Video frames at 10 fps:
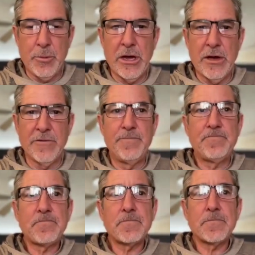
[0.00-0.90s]
of,
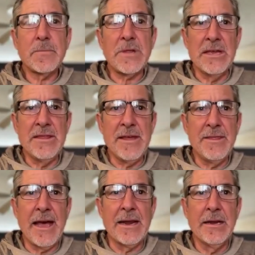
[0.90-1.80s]
and then
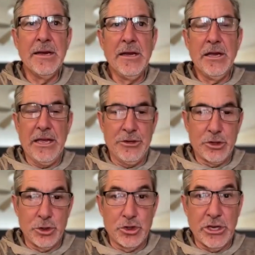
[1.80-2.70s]
that
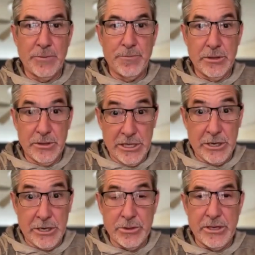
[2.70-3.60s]
internship
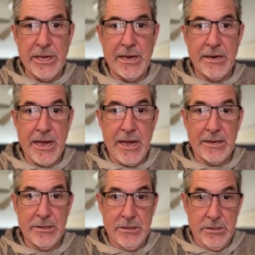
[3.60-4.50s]
literally led
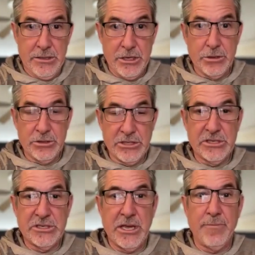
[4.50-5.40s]
to the
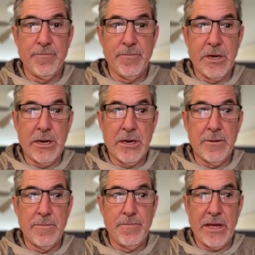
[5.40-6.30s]
same
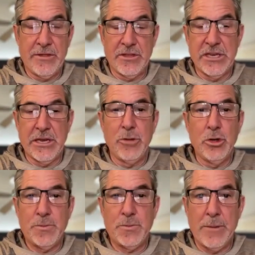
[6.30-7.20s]
at the same
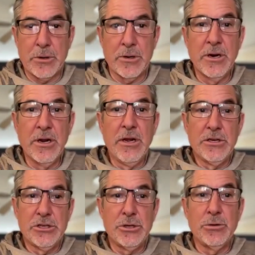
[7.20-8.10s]
newspaper
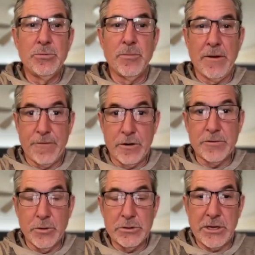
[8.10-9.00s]
to my first
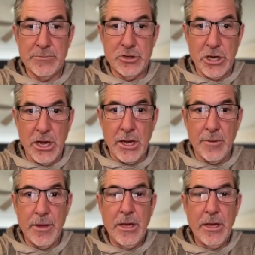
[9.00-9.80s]
full-time job.